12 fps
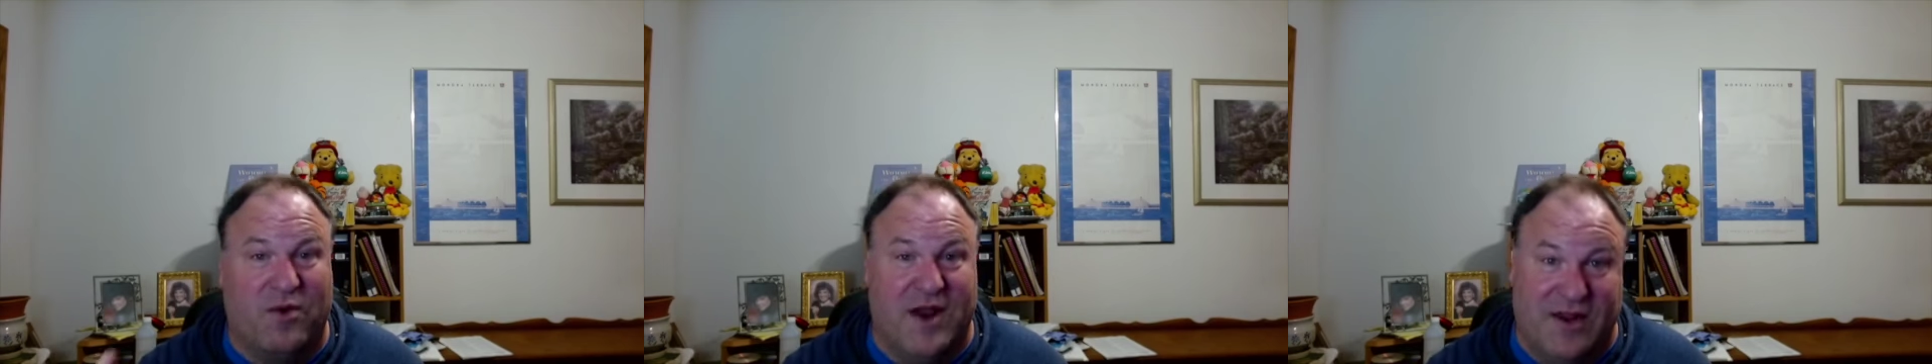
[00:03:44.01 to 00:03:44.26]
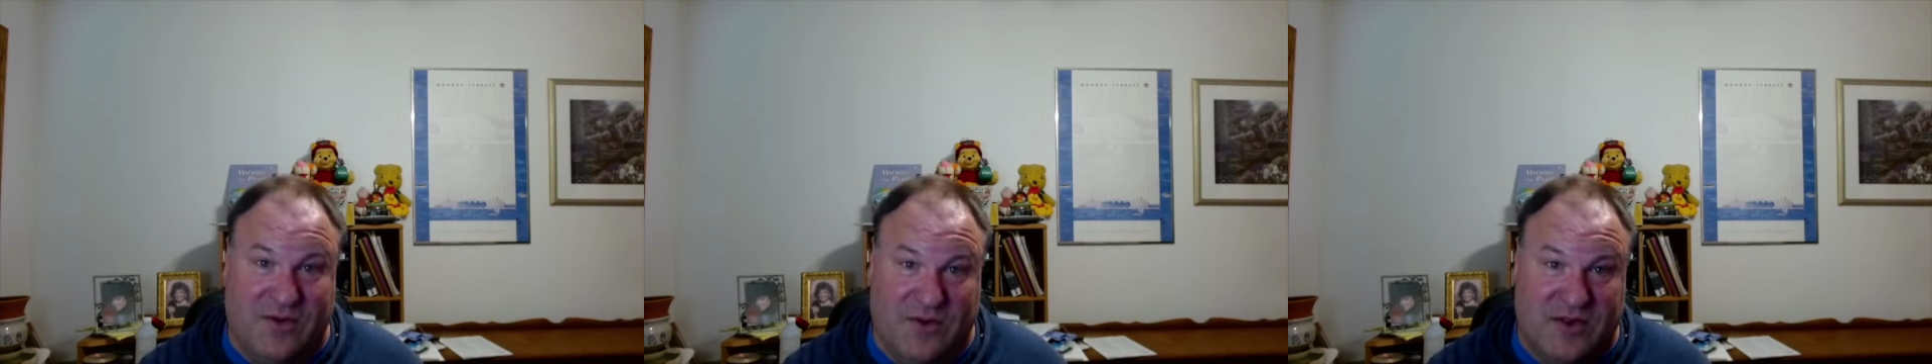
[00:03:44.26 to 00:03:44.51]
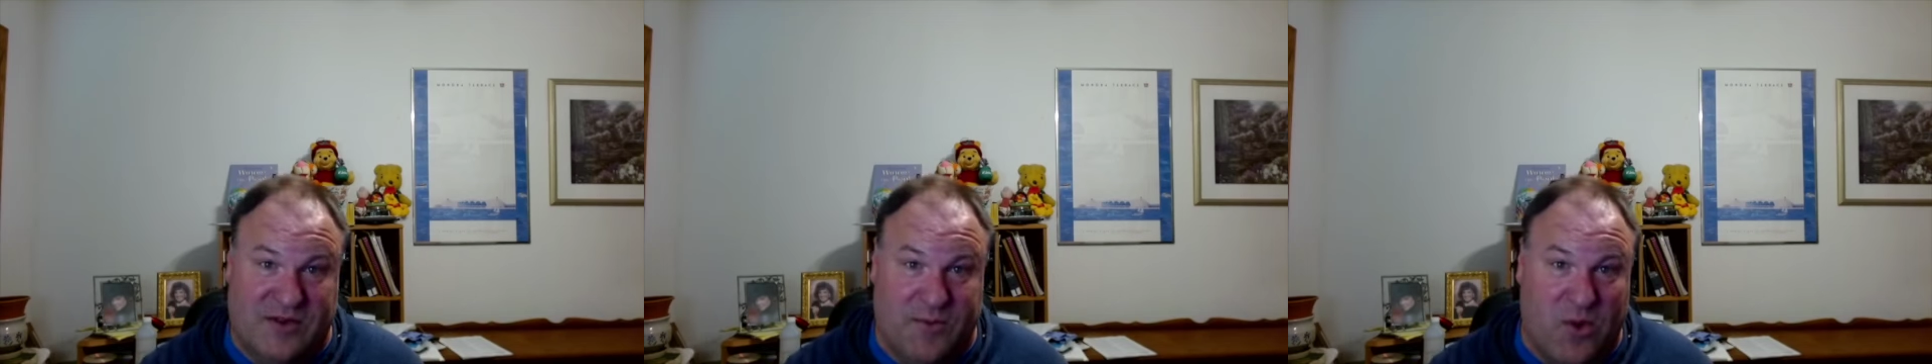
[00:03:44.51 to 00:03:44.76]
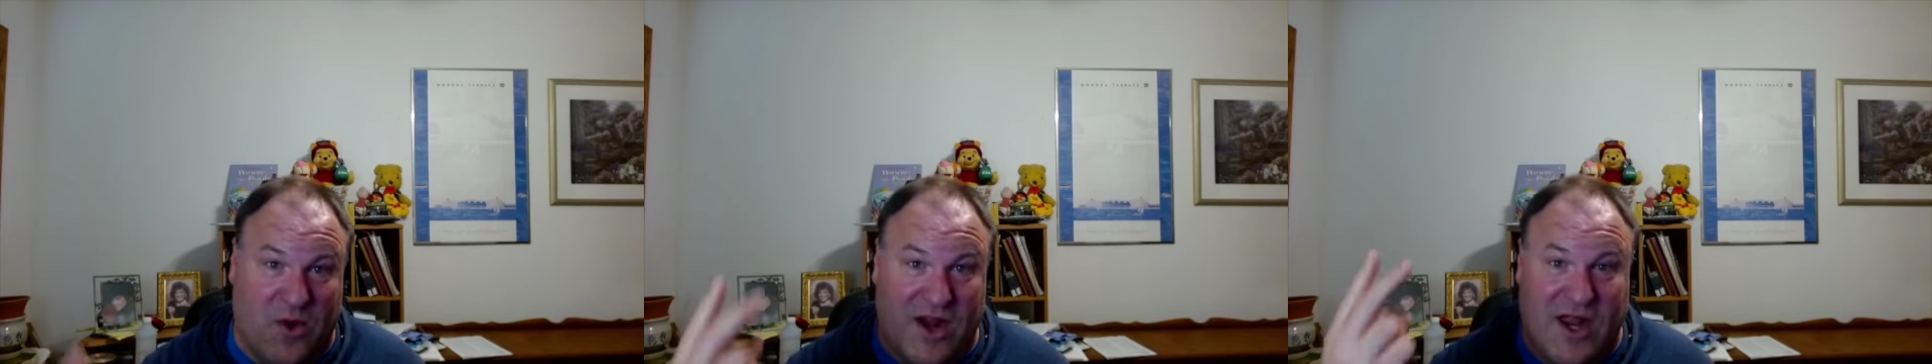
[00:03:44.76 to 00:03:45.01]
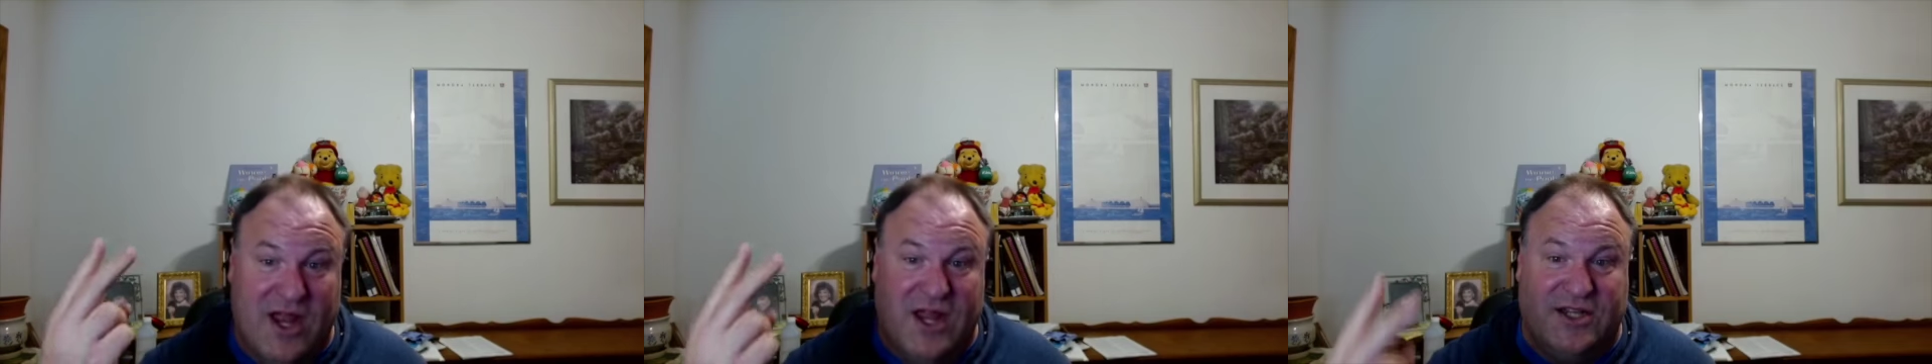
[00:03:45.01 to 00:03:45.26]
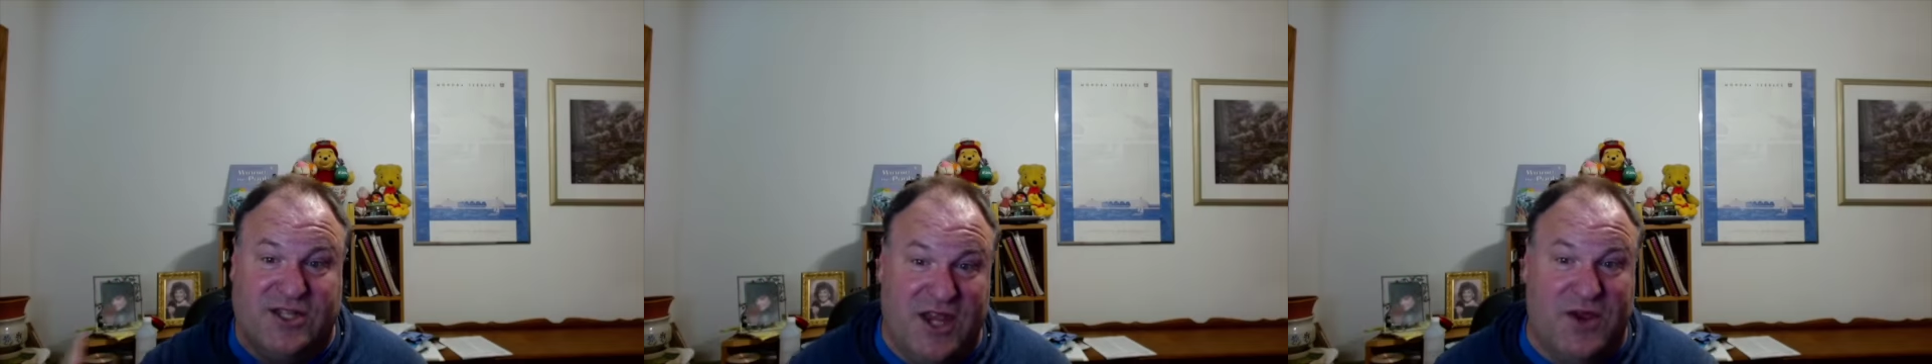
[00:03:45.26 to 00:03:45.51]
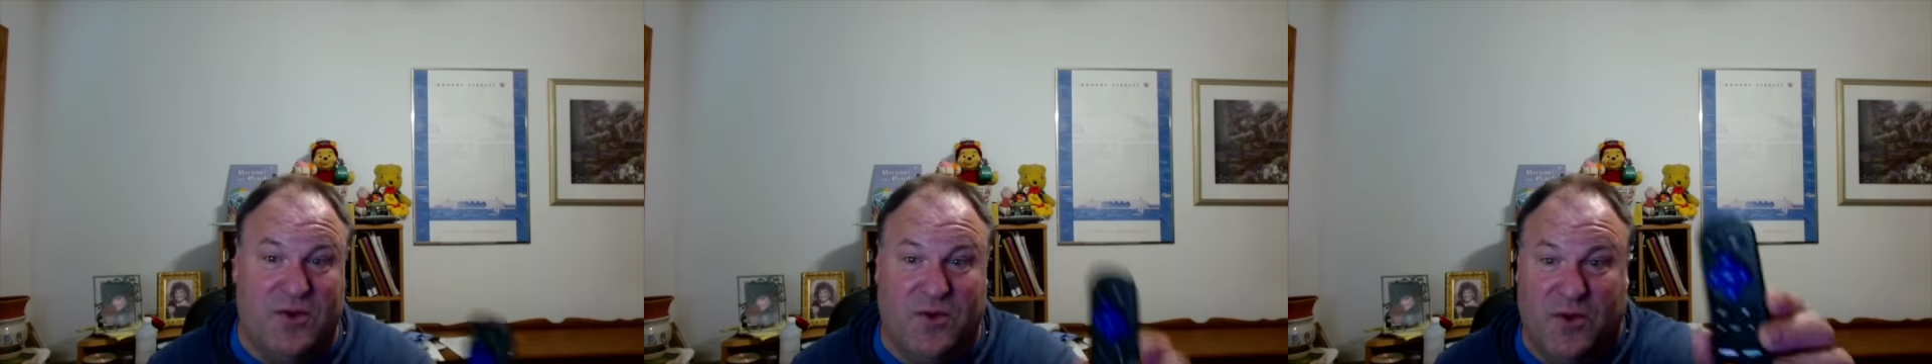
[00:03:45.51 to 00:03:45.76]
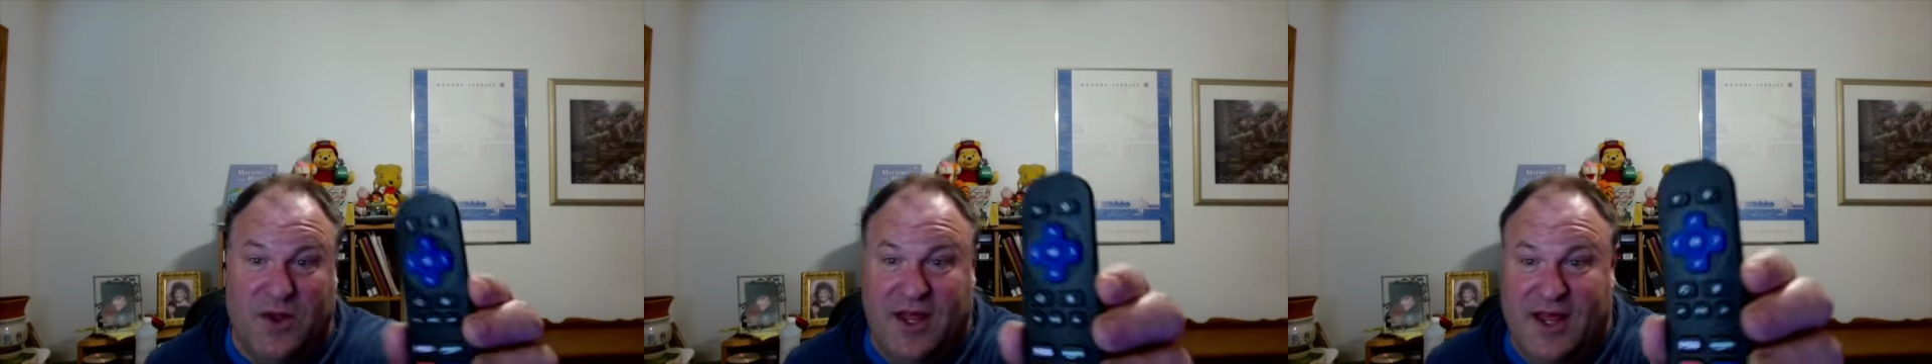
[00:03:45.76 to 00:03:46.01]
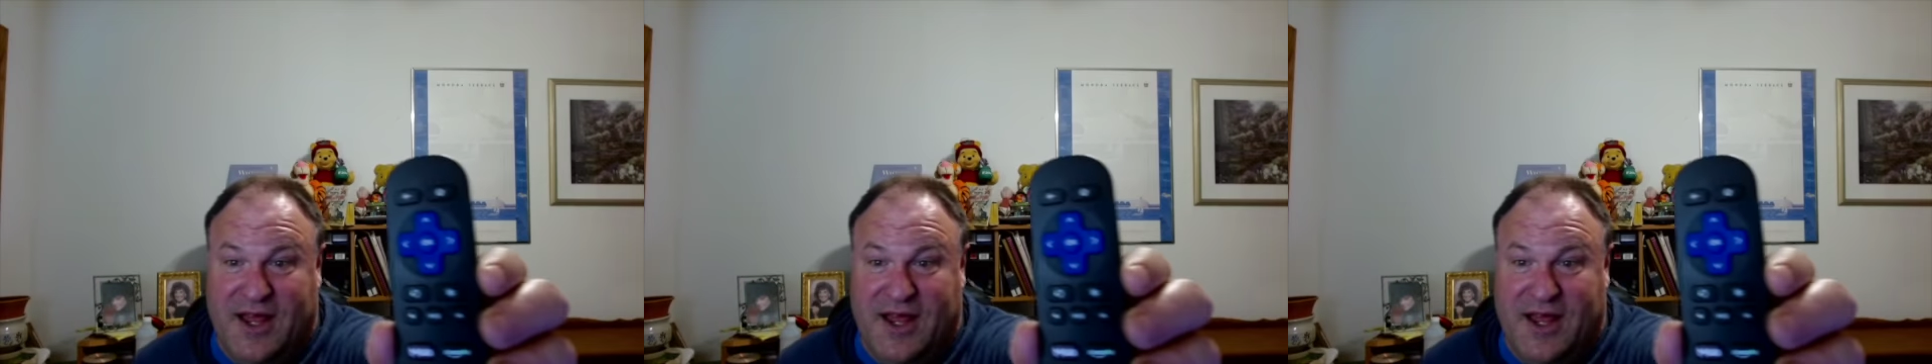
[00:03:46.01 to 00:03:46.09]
we're not doing this anymore. Two,